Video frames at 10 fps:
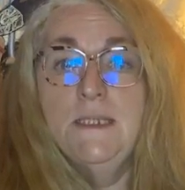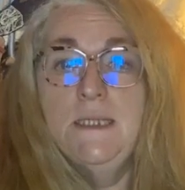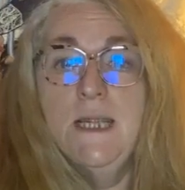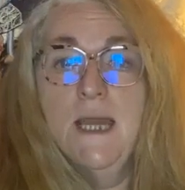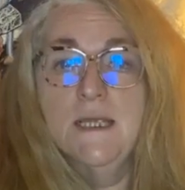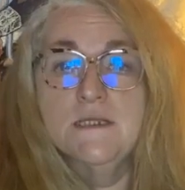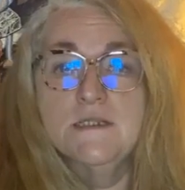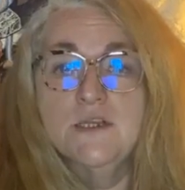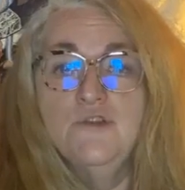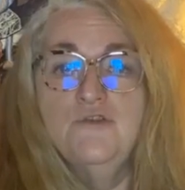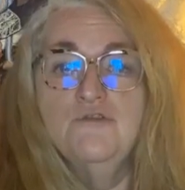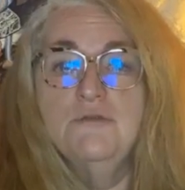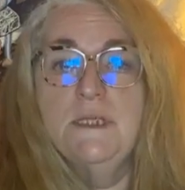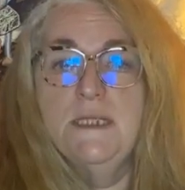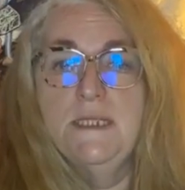Yaks and
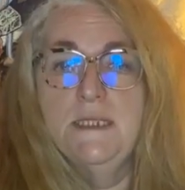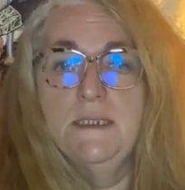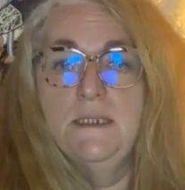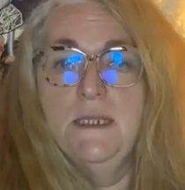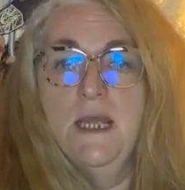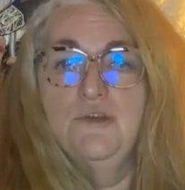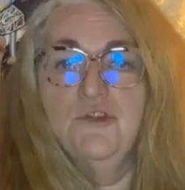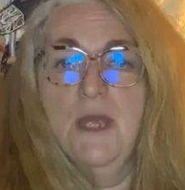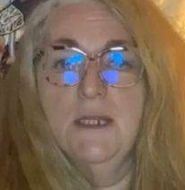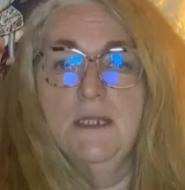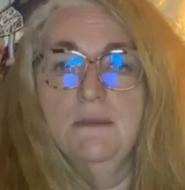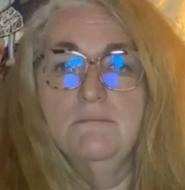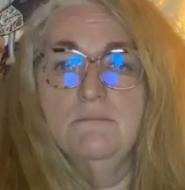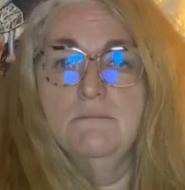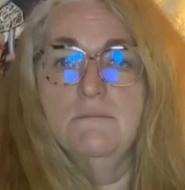dree. Yeah, Jack,
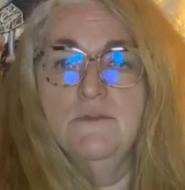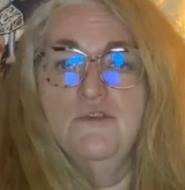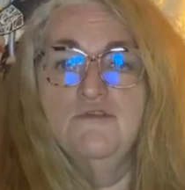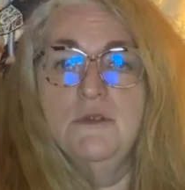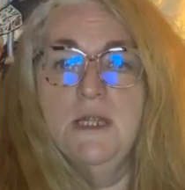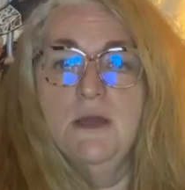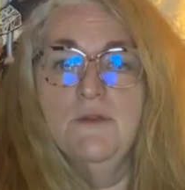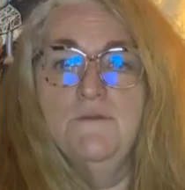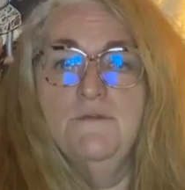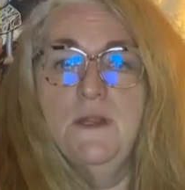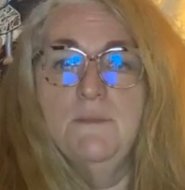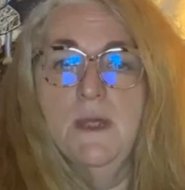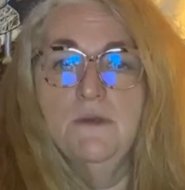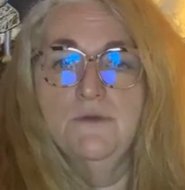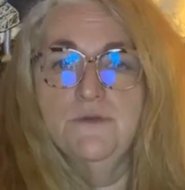the dree are the
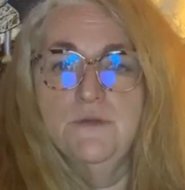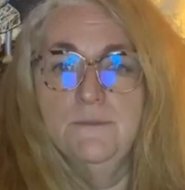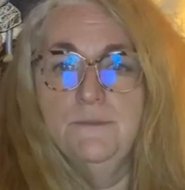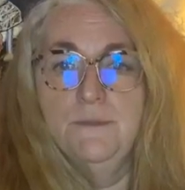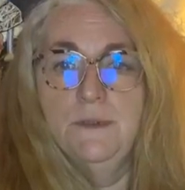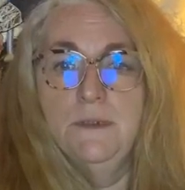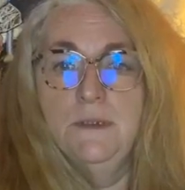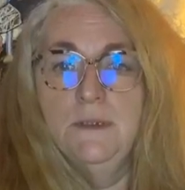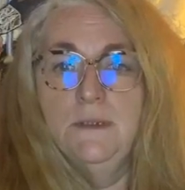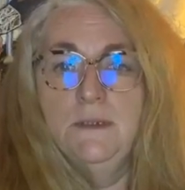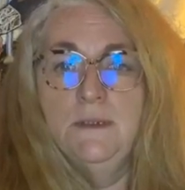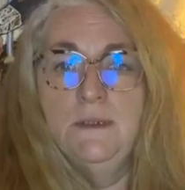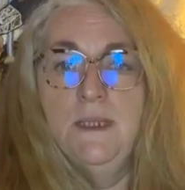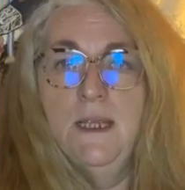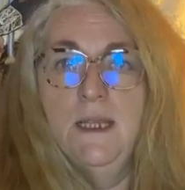females.
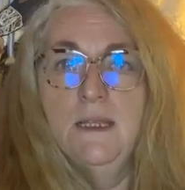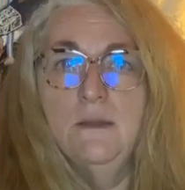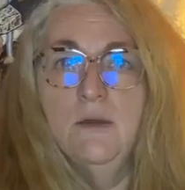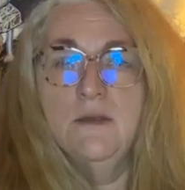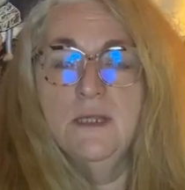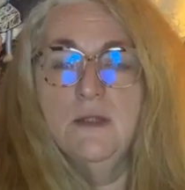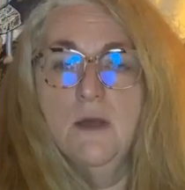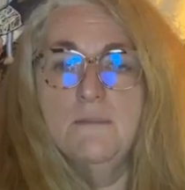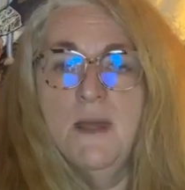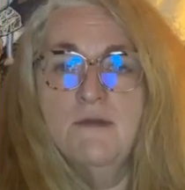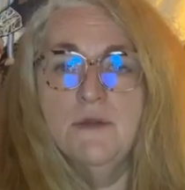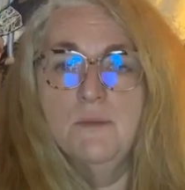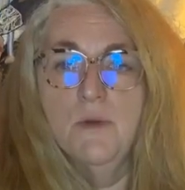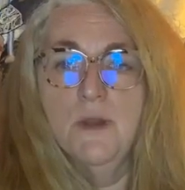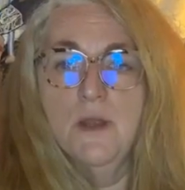Yeah, I think I
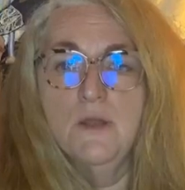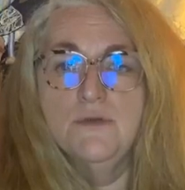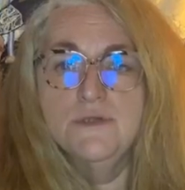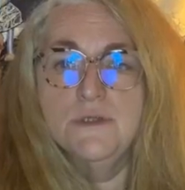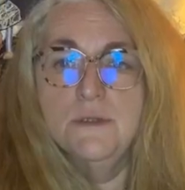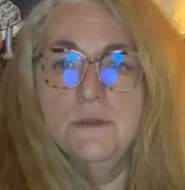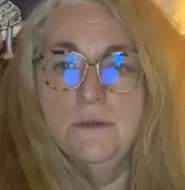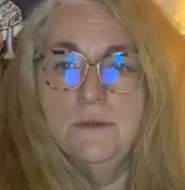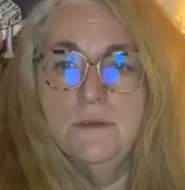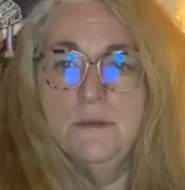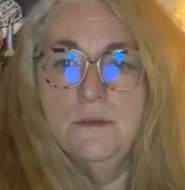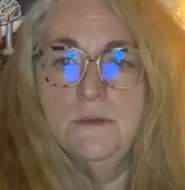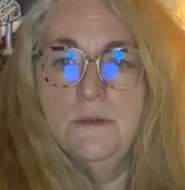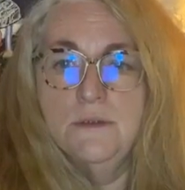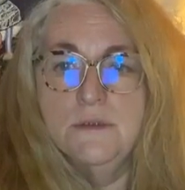married one of those.
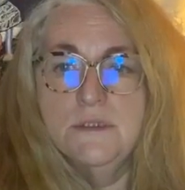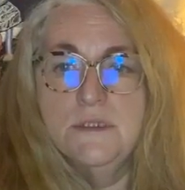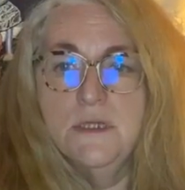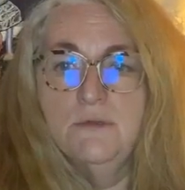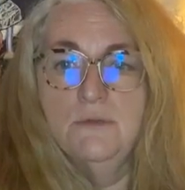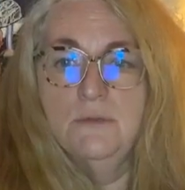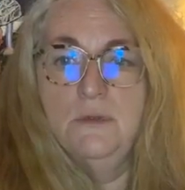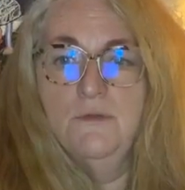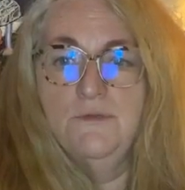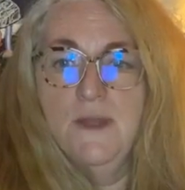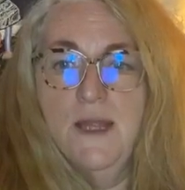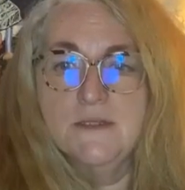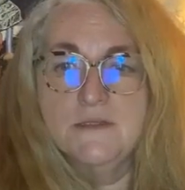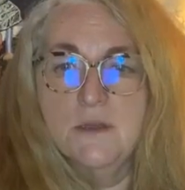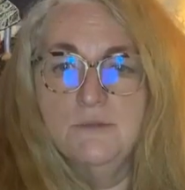Still, enough of
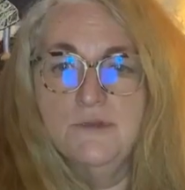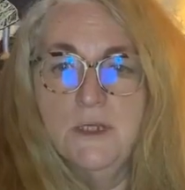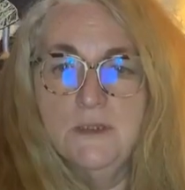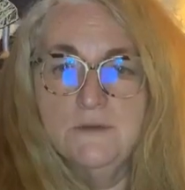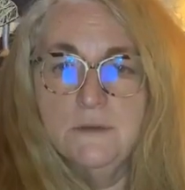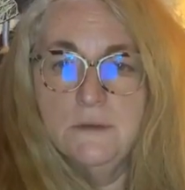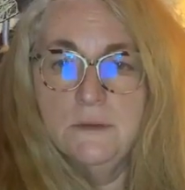that subject.